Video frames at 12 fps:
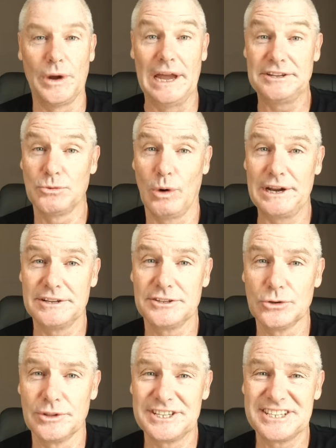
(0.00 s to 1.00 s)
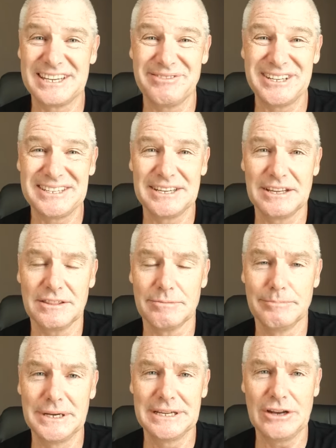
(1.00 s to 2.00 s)
We had to wait until the 17th
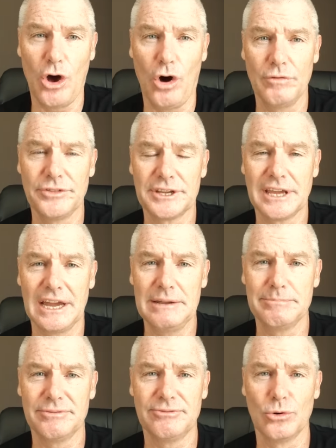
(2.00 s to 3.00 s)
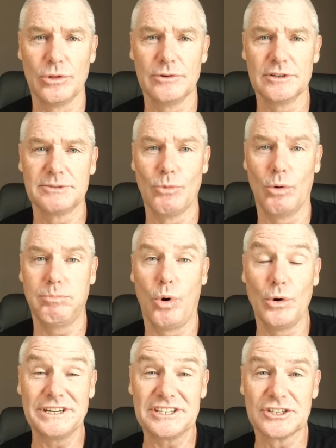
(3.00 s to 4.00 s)
minute of the game before there was more
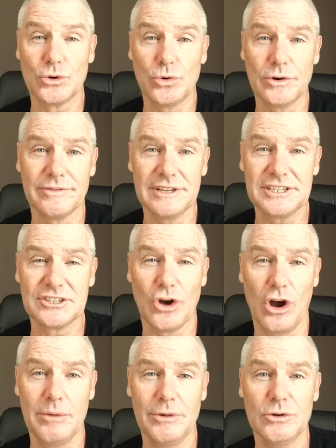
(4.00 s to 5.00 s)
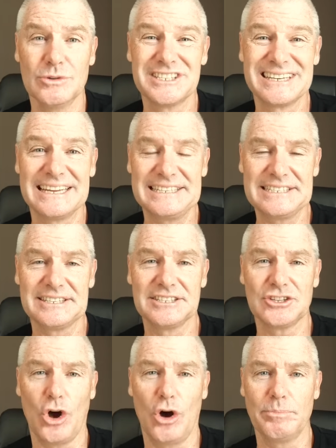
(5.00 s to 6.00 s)
points scored, and this time it was
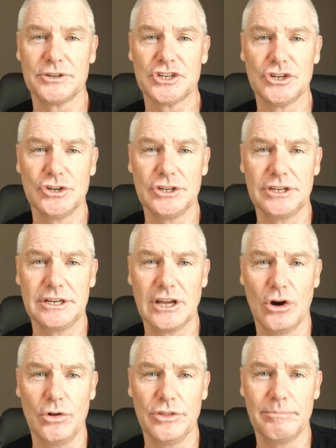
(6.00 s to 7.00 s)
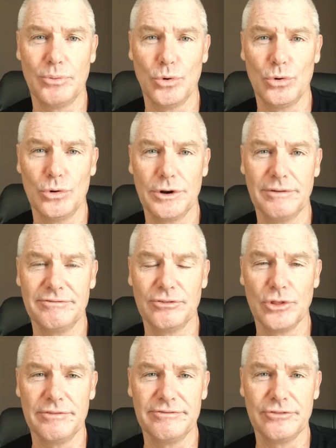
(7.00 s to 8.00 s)
Leinster's opportunity to go on the board
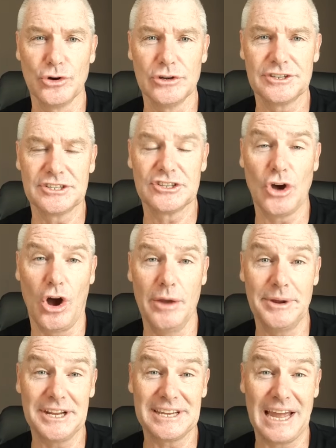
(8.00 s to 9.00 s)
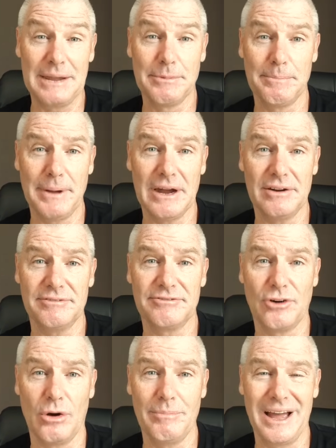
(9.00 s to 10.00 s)
for the first time, and it came about
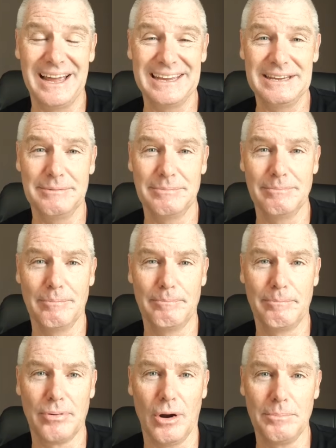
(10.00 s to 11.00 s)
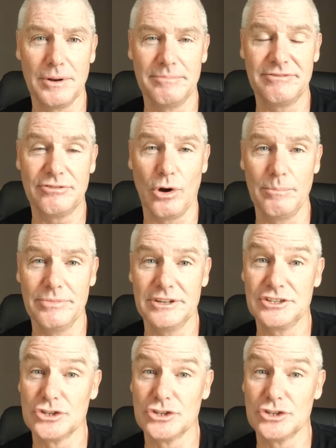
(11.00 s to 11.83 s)
from a problem from the